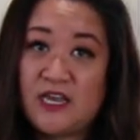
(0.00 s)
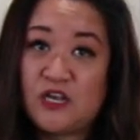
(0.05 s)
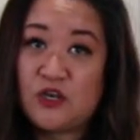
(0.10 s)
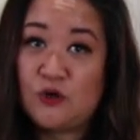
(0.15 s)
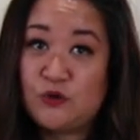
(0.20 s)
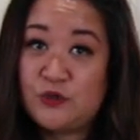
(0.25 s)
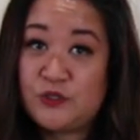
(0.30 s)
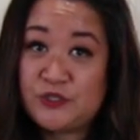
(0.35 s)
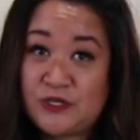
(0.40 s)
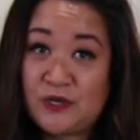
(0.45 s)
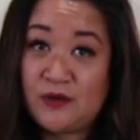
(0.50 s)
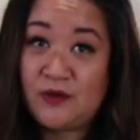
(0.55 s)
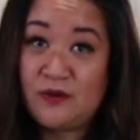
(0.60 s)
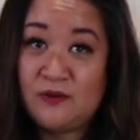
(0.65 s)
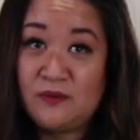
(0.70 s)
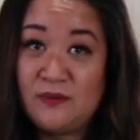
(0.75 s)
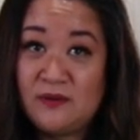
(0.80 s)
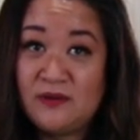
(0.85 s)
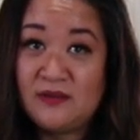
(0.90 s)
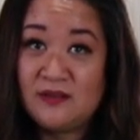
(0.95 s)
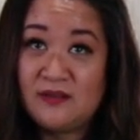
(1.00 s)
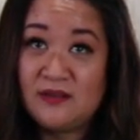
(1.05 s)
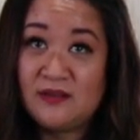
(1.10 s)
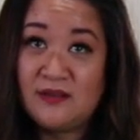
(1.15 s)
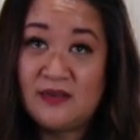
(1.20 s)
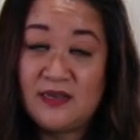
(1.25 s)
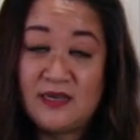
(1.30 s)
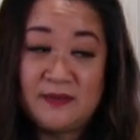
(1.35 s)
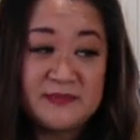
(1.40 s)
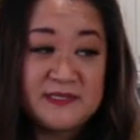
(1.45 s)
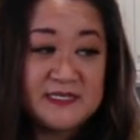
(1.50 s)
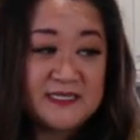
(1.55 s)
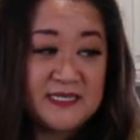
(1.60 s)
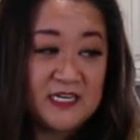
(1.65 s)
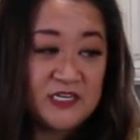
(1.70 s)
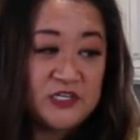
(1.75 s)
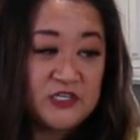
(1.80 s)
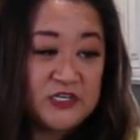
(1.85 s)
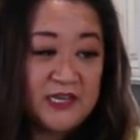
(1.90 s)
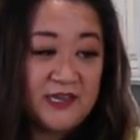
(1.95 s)
Echo Show
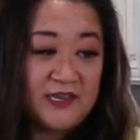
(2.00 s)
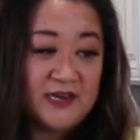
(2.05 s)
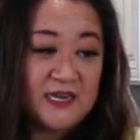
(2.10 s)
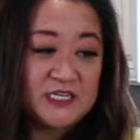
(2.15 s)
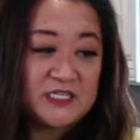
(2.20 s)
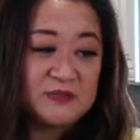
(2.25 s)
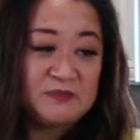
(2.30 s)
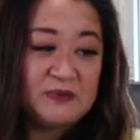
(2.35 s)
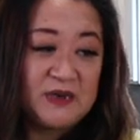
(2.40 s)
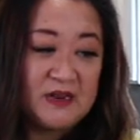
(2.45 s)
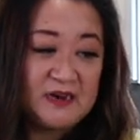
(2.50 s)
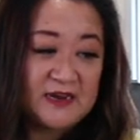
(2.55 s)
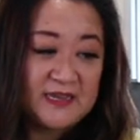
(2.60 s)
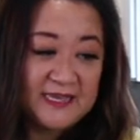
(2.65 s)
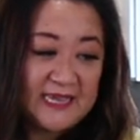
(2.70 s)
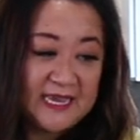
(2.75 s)
station. I just put on a